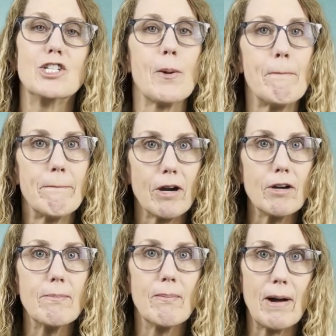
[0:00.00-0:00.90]
to
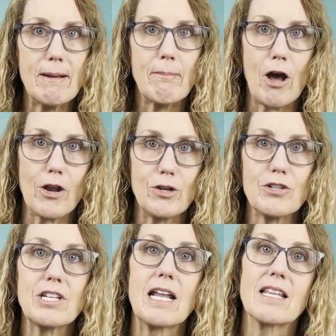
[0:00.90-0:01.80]
burp my
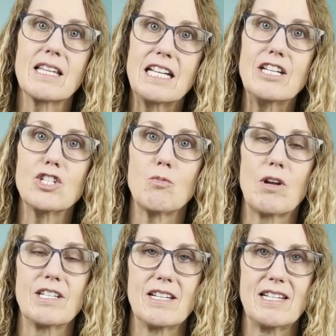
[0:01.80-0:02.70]
bottles at least
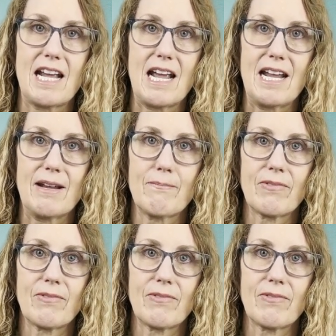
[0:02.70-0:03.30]
once a day.